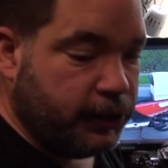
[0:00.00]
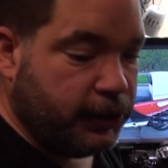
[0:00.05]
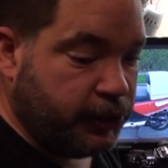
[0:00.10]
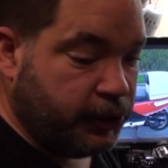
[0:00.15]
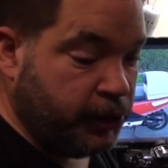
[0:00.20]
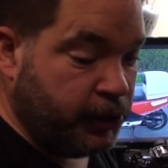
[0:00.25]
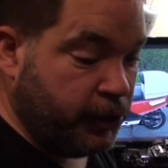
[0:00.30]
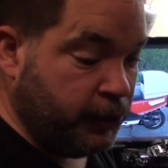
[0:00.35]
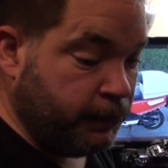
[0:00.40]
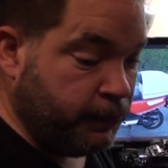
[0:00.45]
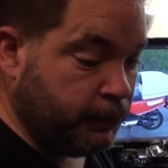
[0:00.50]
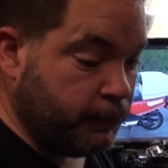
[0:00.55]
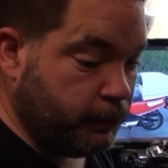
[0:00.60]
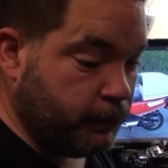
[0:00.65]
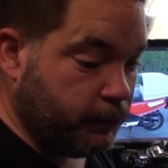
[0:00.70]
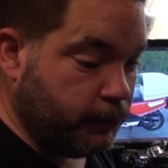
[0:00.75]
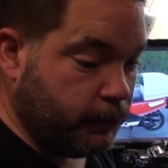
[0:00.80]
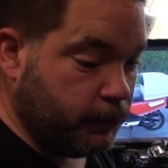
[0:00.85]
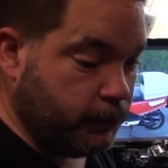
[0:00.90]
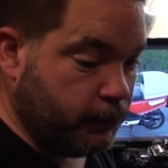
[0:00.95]
so
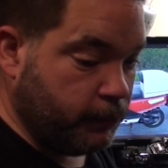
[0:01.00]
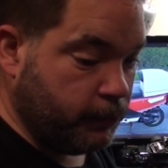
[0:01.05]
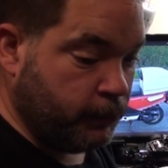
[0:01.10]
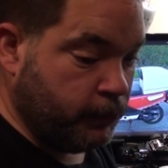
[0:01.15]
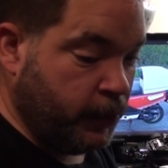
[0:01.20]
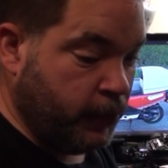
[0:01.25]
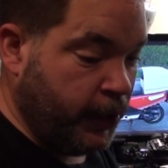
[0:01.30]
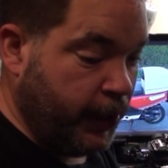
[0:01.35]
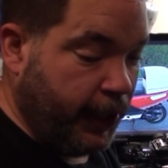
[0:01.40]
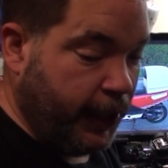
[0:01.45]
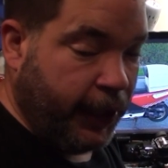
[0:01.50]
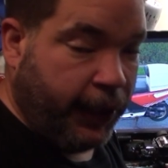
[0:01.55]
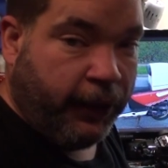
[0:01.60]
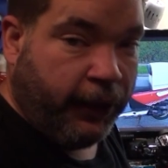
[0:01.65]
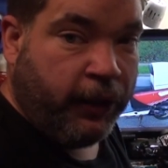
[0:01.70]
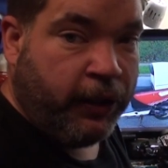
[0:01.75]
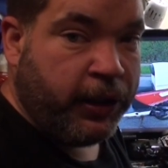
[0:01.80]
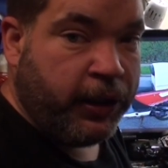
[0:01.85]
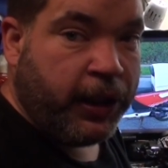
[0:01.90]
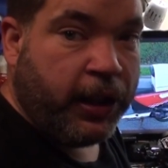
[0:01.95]

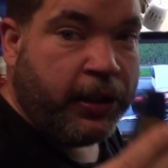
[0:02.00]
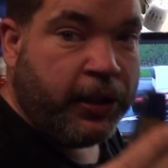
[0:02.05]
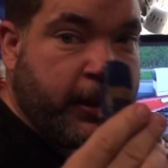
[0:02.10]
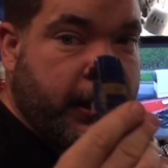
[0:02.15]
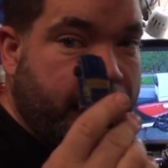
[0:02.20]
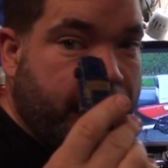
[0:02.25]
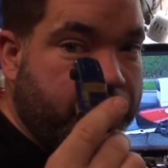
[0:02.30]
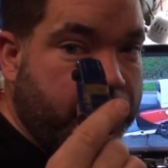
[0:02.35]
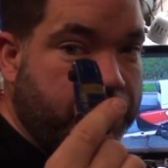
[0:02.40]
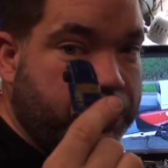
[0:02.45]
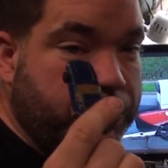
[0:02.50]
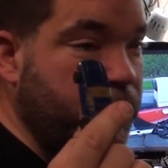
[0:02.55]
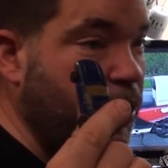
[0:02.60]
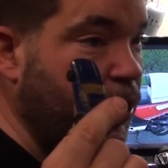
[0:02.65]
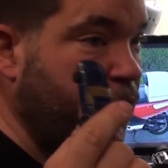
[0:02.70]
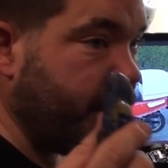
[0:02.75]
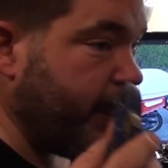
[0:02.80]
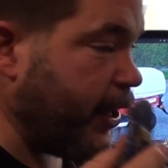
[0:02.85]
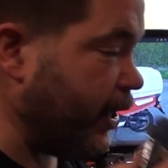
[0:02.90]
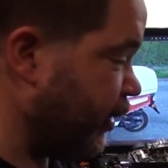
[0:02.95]
yeah I'll, I'd give them
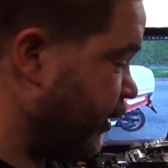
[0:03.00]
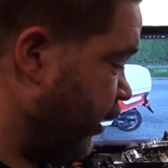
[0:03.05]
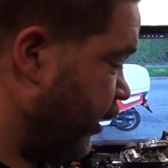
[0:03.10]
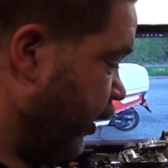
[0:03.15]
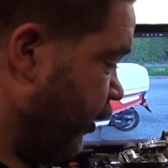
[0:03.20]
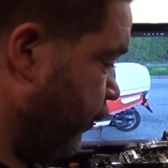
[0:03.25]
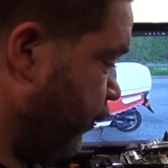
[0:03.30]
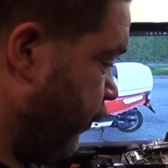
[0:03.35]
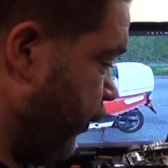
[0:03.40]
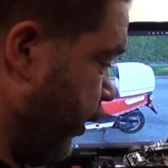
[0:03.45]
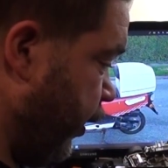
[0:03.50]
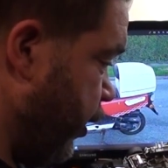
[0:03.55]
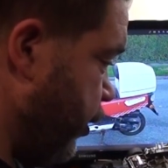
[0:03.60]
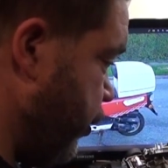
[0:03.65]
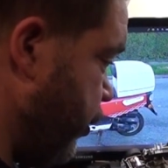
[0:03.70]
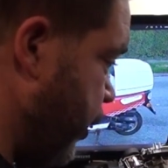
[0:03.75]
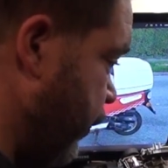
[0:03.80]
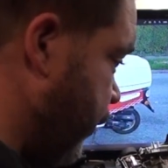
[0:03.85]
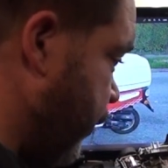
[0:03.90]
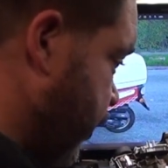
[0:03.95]
9 out of 10 for that
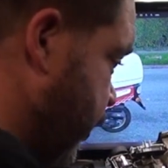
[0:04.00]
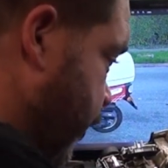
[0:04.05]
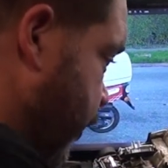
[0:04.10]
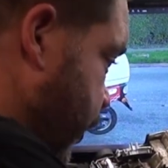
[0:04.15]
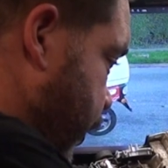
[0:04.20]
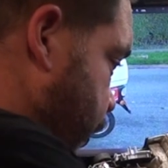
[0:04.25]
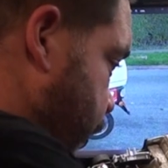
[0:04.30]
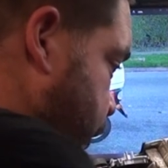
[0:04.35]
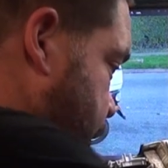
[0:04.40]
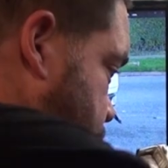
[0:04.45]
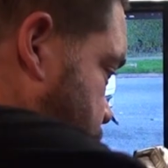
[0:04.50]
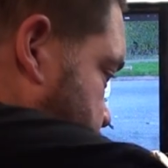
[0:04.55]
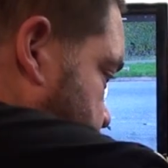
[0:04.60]
whoever did that